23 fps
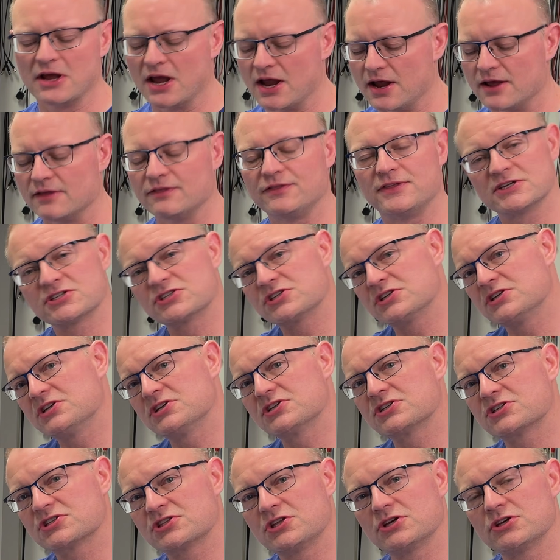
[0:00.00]
This
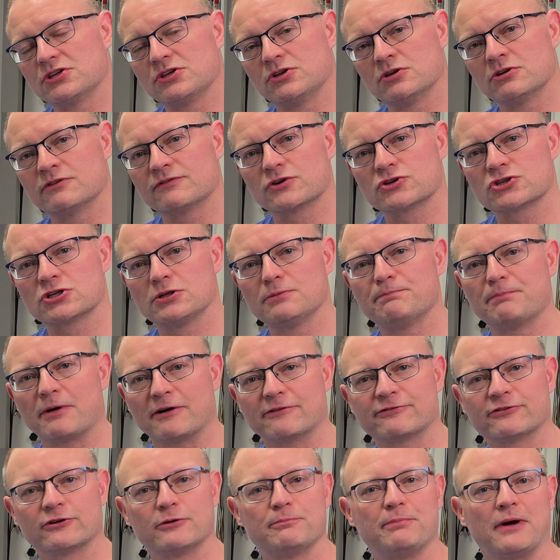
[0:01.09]
is the universal
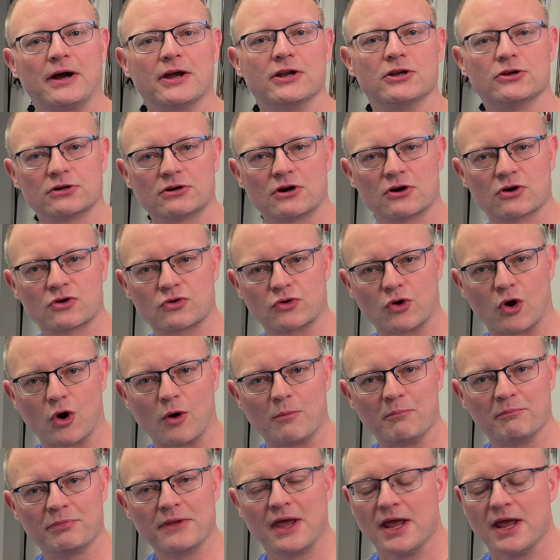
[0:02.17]
buffer by Neurochrome.